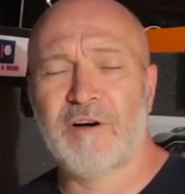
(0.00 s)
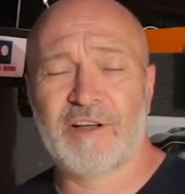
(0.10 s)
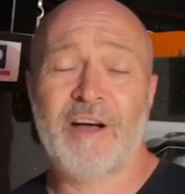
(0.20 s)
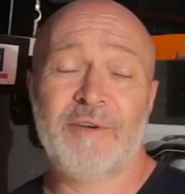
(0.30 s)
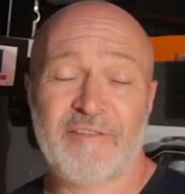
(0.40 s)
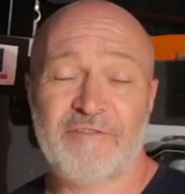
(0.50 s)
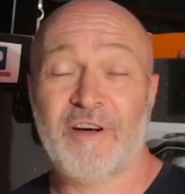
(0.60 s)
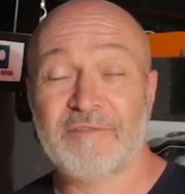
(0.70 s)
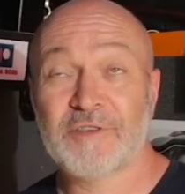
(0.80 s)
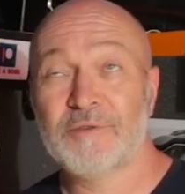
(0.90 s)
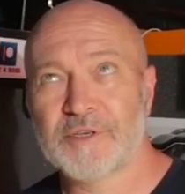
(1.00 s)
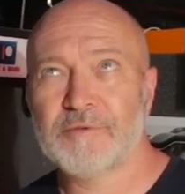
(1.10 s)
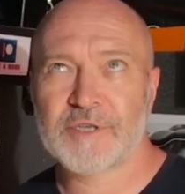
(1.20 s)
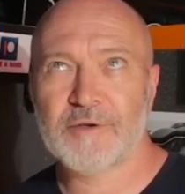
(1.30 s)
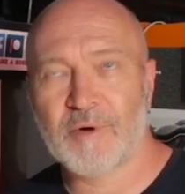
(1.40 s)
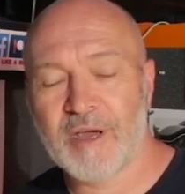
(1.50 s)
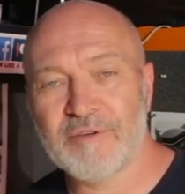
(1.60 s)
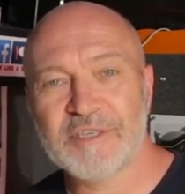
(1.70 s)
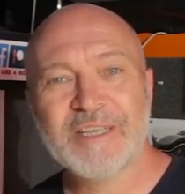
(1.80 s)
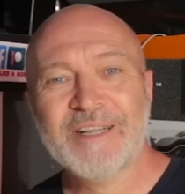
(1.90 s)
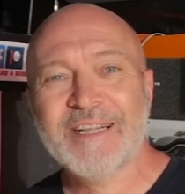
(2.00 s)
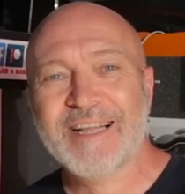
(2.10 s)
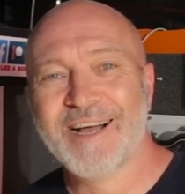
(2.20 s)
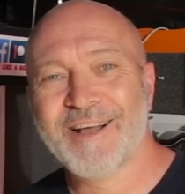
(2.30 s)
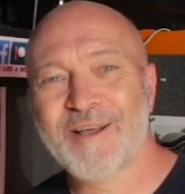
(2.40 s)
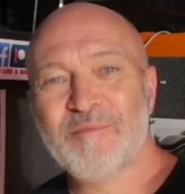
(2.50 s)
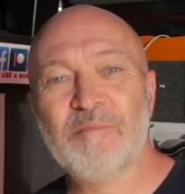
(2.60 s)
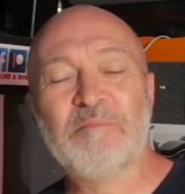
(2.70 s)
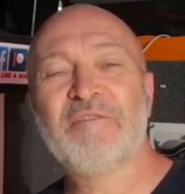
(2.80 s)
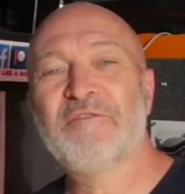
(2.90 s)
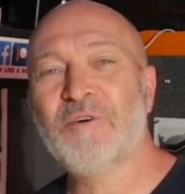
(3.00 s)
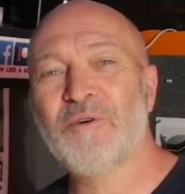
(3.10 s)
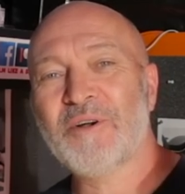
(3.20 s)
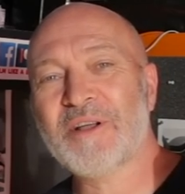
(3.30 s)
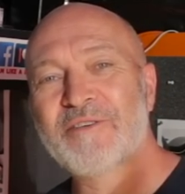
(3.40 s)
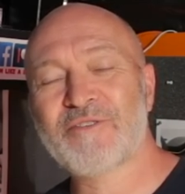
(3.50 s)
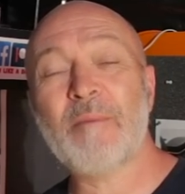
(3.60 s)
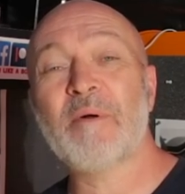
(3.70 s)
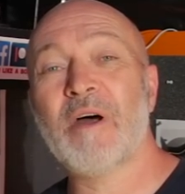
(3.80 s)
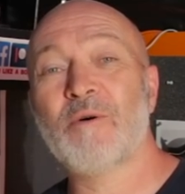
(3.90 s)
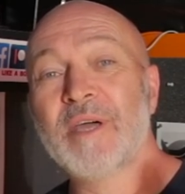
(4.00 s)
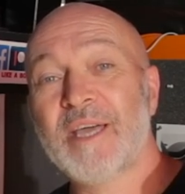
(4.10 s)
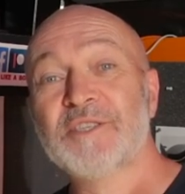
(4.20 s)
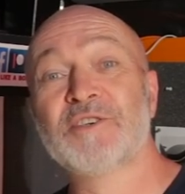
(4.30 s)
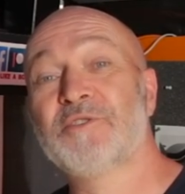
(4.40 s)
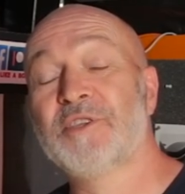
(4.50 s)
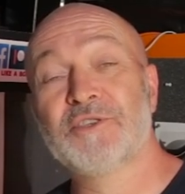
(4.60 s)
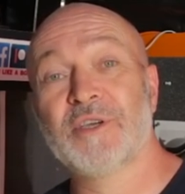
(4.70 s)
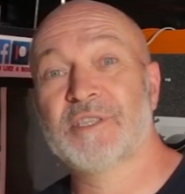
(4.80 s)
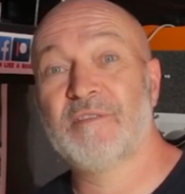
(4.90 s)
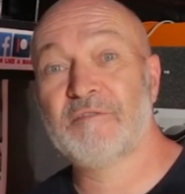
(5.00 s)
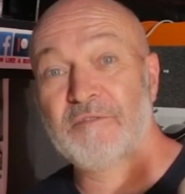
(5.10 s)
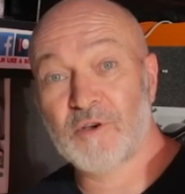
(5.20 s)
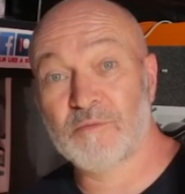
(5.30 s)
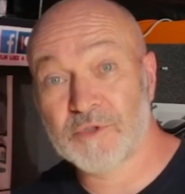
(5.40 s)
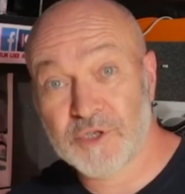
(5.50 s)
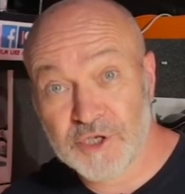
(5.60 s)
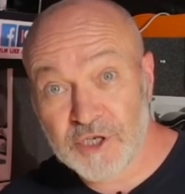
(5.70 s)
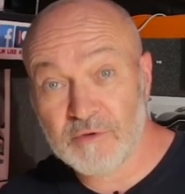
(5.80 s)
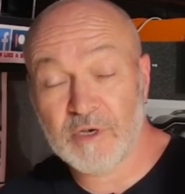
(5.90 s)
Kodak 5222, whatever it is, um, before, Grab a Roll, it is a good, interesting film to shoot.